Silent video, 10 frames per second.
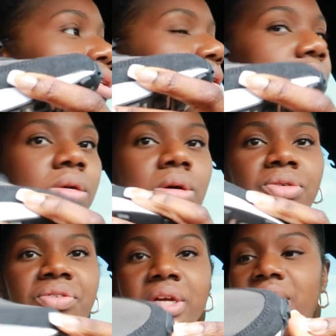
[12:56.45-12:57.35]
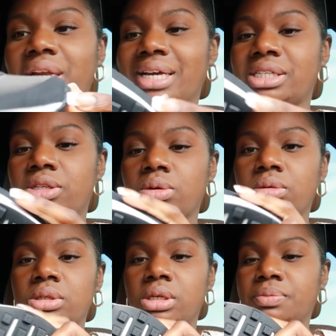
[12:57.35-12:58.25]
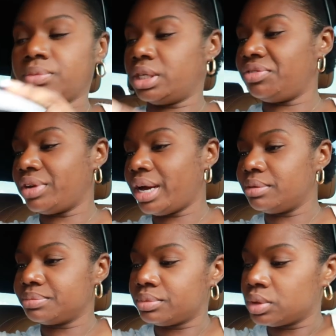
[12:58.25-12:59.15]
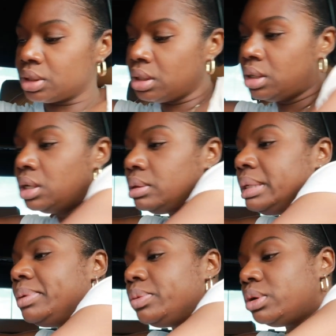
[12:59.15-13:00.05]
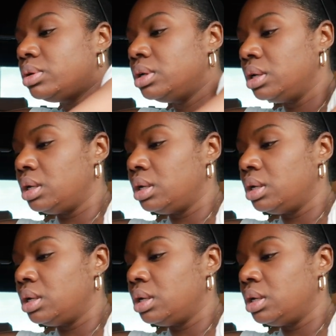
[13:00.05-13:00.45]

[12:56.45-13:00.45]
So hopefully he likes those. If not, maybe we'll